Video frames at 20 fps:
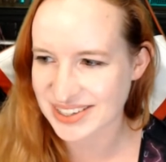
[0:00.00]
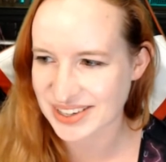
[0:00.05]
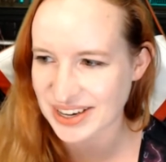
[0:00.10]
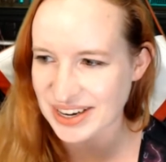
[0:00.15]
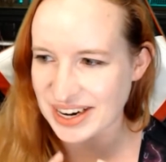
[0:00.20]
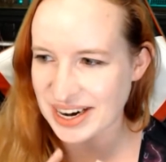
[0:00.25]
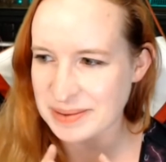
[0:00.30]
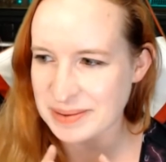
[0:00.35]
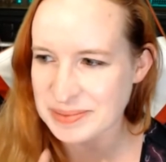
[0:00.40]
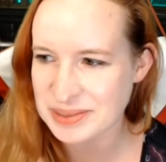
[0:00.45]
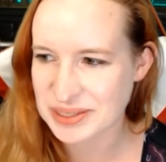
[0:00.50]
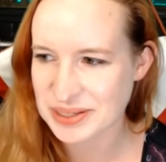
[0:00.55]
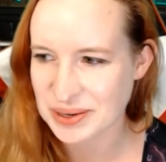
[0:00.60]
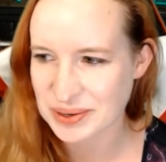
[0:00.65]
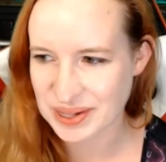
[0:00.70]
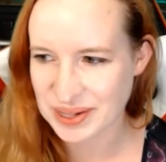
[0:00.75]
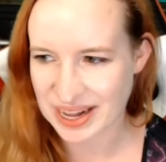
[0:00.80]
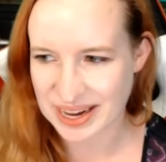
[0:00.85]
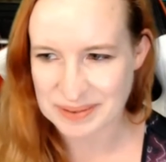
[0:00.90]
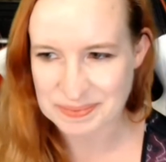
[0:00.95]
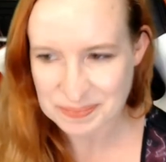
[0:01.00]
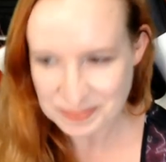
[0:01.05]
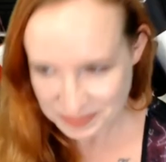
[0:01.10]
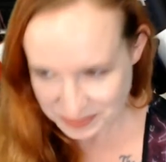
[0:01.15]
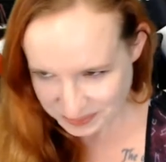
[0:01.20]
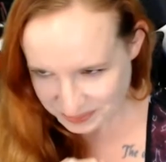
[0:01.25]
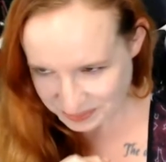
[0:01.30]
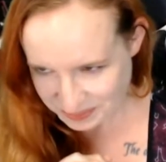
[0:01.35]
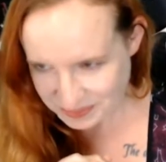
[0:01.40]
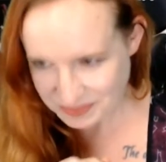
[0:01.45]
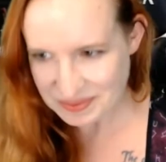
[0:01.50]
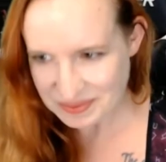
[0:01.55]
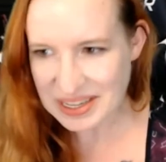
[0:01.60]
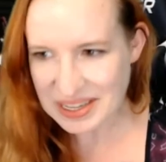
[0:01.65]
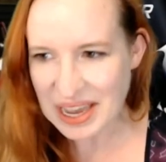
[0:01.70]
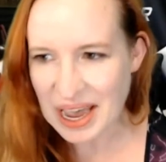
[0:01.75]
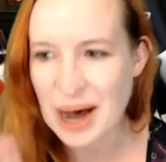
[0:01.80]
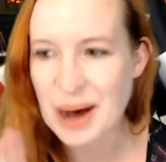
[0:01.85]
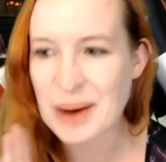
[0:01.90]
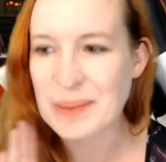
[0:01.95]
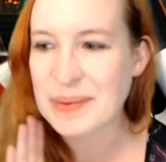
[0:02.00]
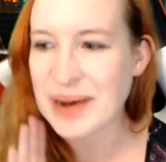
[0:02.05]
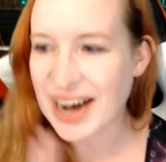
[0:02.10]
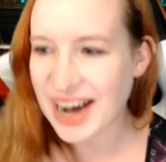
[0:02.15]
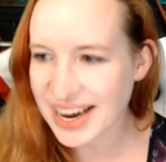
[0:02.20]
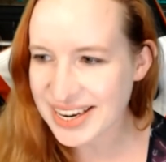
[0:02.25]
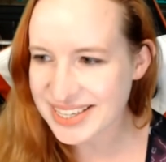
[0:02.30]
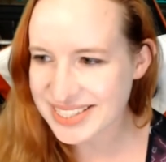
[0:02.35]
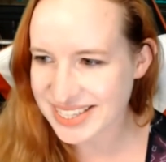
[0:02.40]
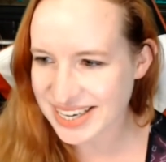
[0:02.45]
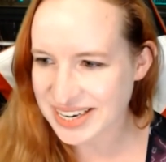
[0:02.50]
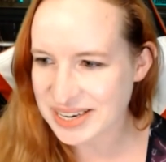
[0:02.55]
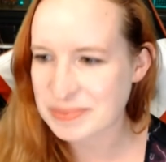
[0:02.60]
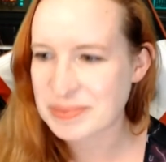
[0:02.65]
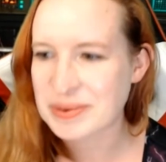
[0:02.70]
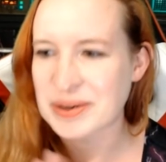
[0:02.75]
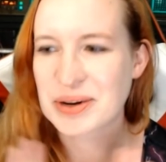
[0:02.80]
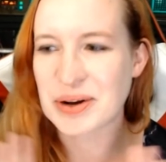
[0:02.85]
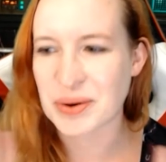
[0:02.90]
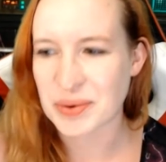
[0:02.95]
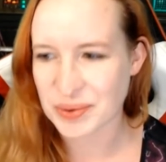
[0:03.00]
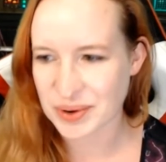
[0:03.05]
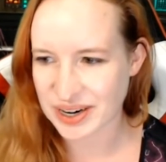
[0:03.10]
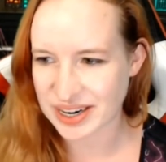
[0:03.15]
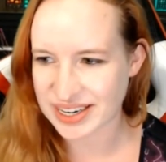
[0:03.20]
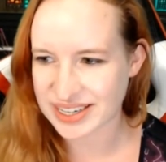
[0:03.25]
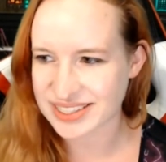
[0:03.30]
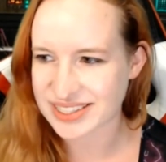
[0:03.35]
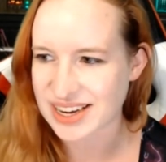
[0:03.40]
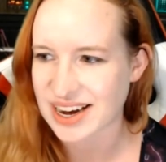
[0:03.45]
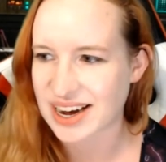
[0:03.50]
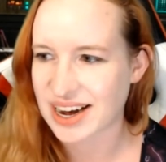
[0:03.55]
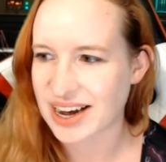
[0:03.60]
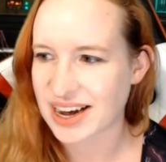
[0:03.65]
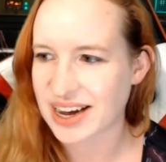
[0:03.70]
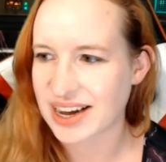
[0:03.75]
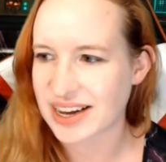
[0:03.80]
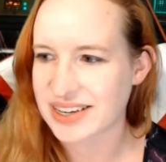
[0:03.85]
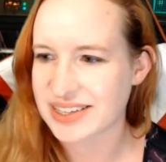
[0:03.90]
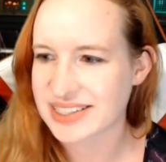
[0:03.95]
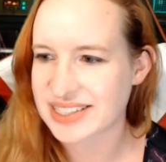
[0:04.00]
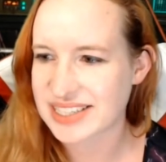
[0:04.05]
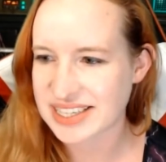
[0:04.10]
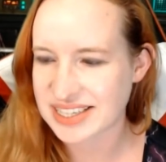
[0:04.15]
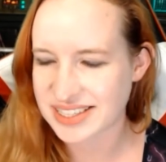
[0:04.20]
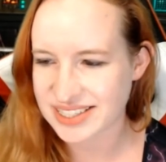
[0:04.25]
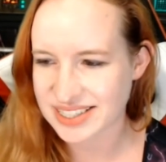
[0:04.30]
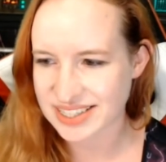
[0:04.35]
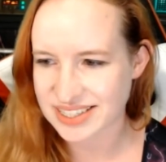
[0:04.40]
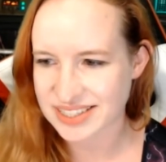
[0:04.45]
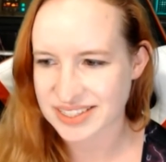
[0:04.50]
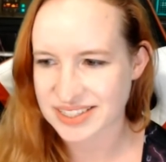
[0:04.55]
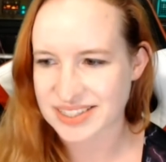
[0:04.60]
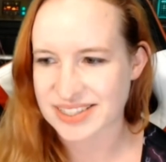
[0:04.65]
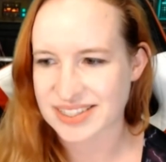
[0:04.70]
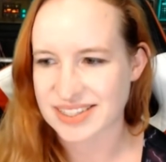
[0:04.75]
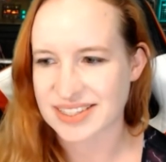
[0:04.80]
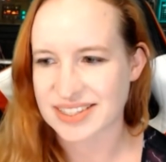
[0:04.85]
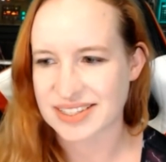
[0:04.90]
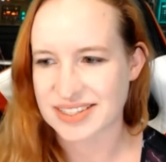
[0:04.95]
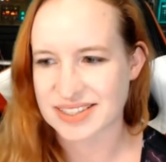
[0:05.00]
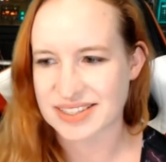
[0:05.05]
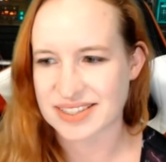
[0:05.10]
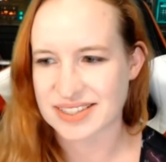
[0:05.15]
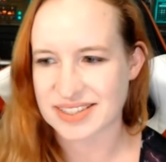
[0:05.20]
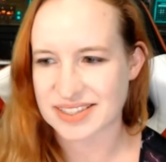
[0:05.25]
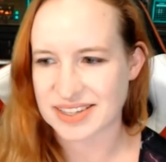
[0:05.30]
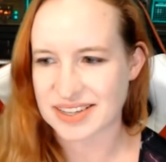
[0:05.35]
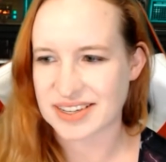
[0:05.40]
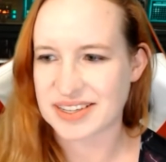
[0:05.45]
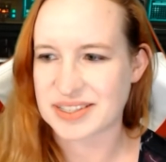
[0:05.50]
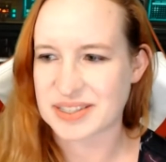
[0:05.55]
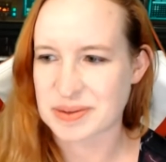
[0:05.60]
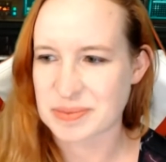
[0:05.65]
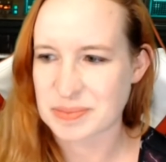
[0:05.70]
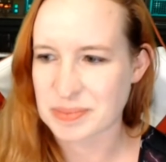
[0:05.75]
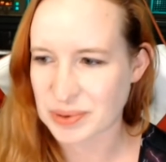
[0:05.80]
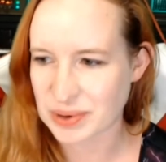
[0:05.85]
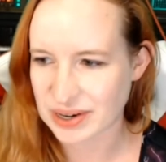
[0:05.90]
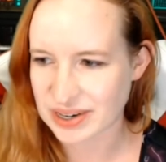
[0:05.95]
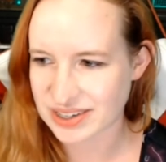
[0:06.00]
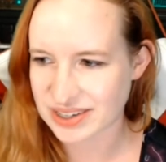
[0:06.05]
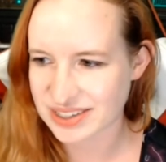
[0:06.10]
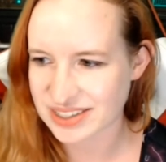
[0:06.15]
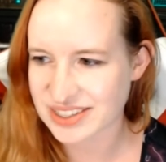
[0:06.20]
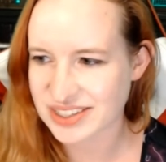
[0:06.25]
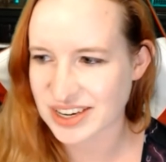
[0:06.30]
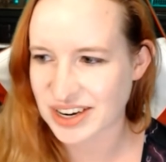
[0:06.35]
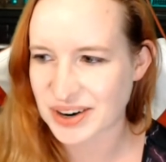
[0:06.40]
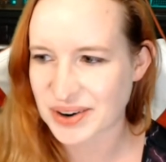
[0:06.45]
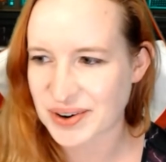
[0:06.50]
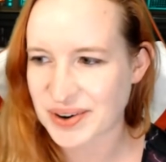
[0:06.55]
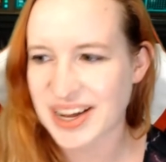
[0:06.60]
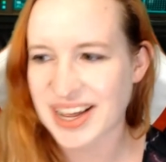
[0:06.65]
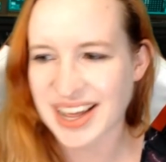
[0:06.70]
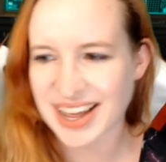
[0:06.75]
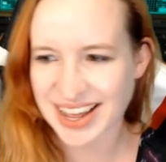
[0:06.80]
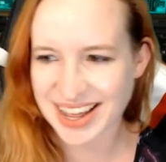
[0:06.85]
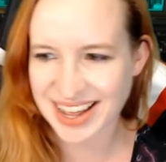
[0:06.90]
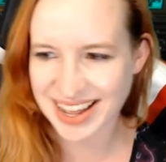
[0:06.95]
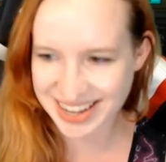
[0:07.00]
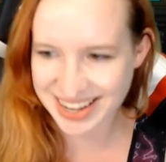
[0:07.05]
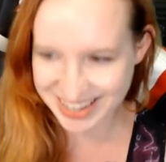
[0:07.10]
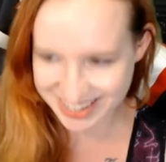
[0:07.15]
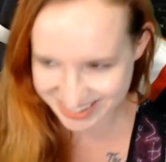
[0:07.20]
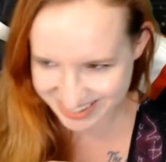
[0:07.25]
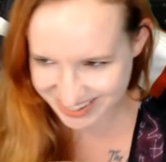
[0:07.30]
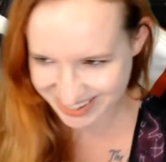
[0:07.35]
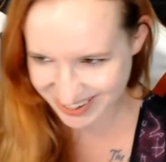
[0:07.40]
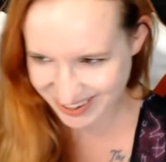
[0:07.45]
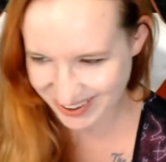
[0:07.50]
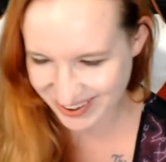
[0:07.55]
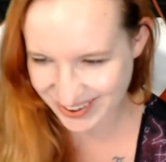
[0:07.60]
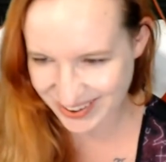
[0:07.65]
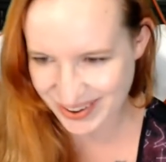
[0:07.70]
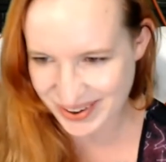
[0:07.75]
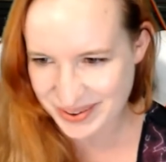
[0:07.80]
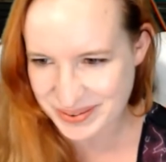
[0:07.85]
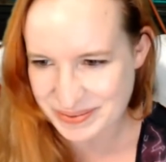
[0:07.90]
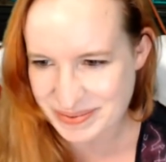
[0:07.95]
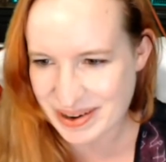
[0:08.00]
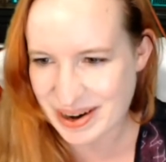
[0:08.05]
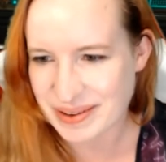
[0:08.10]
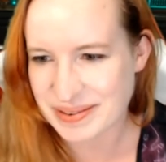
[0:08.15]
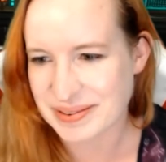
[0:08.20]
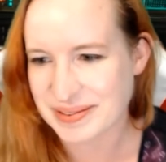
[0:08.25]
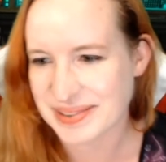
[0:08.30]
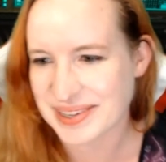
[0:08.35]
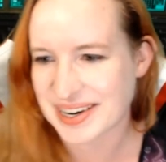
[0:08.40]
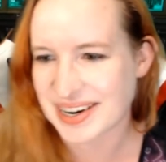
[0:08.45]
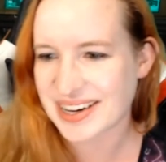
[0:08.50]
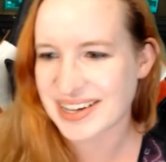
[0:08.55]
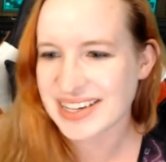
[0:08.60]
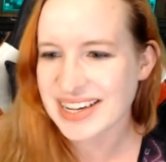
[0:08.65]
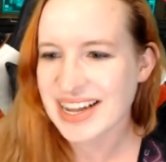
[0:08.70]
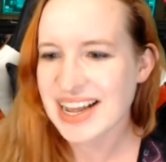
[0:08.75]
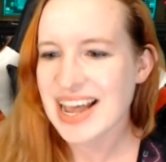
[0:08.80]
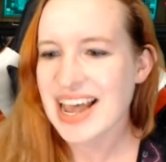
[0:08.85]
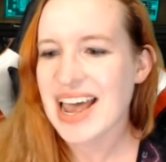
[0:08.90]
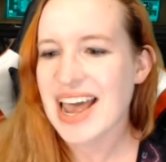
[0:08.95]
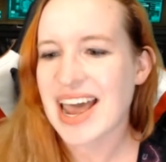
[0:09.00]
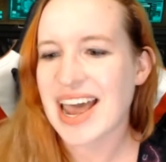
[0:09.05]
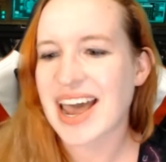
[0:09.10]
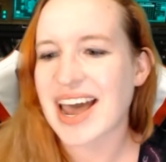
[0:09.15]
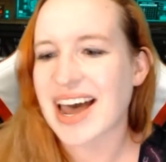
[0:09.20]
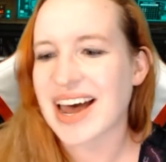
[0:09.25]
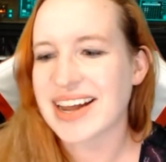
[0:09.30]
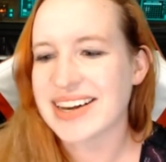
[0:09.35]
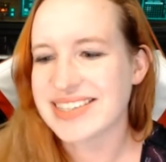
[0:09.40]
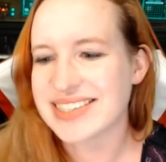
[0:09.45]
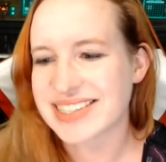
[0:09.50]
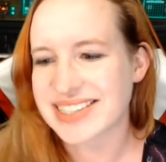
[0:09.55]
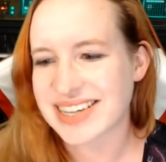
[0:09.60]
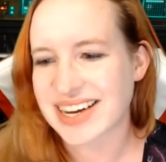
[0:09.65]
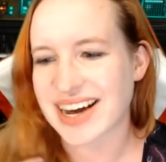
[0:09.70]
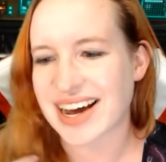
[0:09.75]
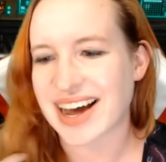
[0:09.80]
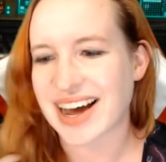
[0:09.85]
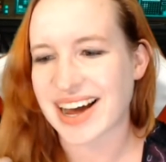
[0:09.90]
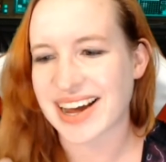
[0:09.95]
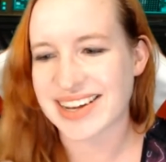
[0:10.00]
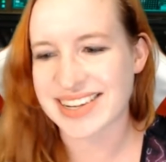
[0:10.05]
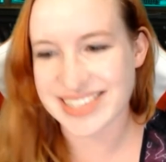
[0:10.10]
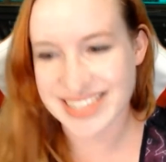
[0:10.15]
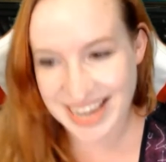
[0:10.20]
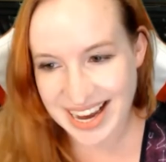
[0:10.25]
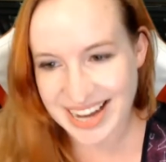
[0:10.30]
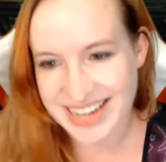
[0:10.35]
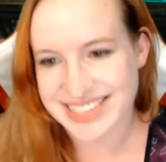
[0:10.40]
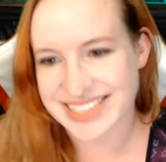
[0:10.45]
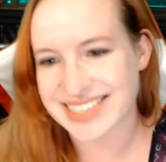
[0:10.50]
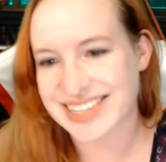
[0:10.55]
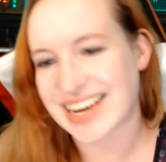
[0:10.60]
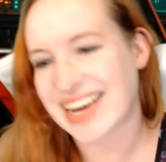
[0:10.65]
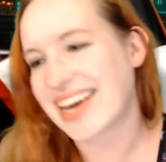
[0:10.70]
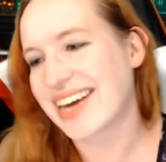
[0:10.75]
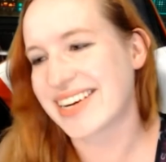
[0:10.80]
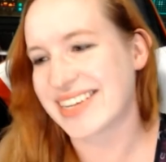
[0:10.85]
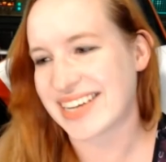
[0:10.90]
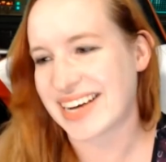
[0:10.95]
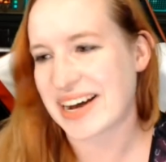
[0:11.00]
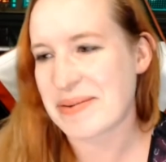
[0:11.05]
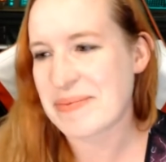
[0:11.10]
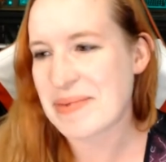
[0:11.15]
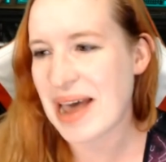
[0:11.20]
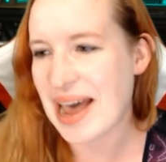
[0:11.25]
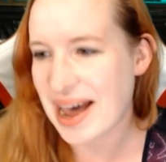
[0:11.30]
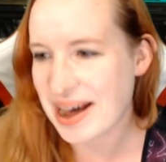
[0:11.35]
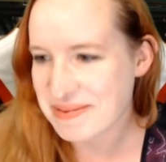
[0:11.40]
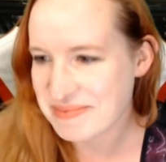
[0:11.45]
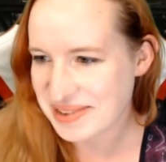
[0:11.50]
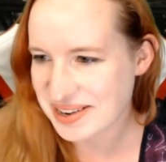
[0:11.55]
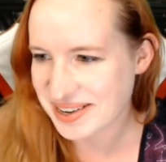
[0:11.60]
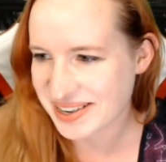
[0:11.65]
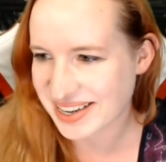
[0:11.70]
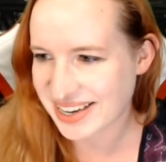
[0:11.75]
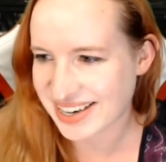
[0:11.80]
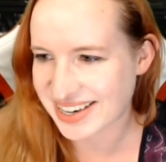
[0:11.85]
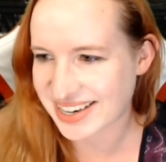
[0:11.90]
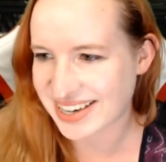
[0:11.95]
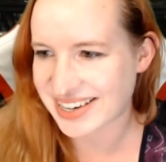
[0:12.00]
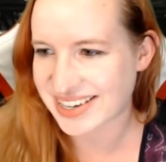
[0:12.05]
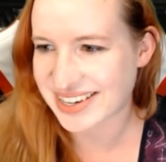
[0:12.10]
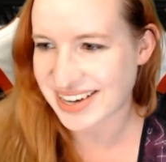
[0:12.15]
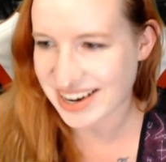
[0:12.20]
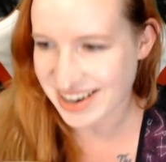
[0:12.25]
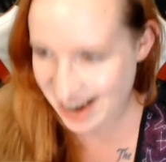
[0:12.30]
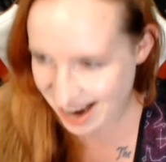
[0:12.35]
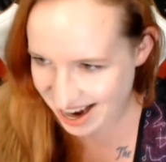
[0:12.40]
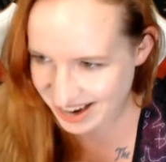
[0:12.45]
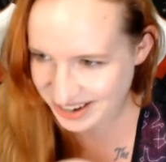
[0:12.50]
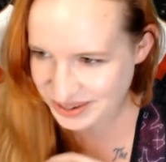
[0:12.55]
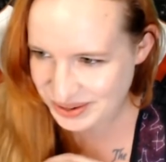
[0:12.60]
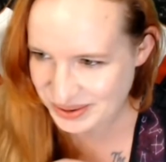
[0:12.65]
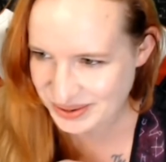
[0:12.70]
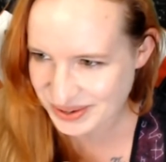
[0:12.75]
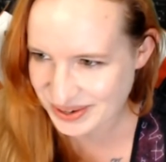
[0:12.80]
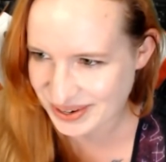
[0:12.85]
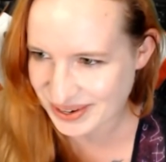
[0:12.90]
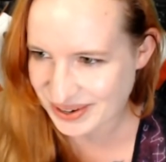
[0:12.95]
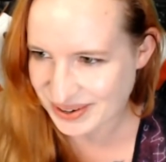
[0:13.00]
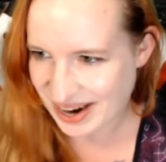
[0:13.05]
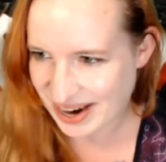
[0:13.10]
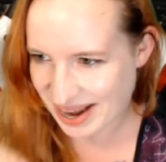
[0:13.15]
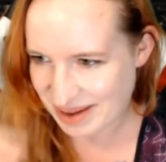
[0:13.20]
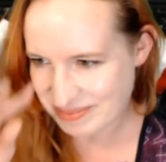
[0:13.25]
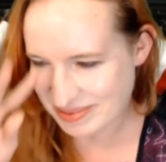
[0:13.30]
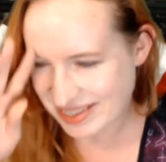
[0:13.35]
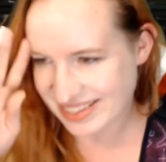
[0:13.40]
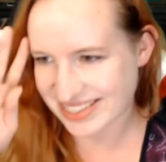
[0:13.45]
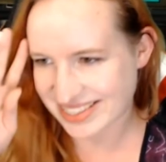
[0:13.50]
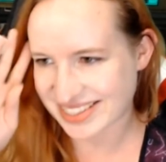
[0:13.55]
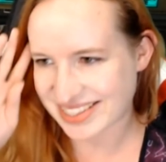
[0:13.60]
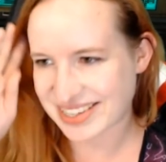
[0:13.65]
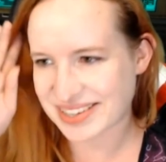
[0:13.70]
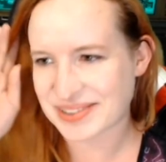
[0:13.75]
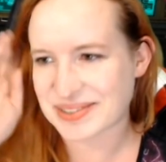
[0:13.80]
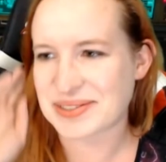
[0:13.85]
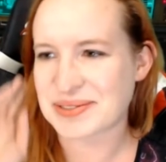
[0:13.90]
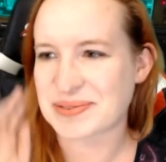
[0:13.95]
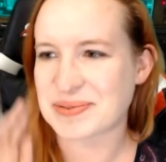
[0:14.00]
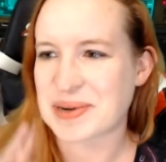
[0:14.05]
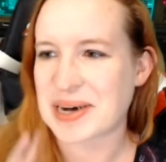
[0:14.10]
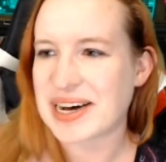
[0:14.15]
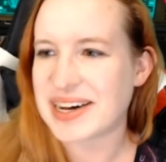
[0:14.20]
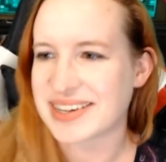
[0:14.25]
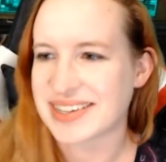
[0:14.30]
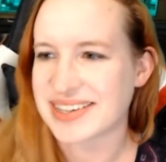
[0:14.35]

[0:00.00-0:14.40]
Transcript: I'm so glad. Hi, Dipe. No worries. D&D is important, so no problem at all. And yes, Andy, I'm happy you're here. Hi, Kuro. Happy to see you as well.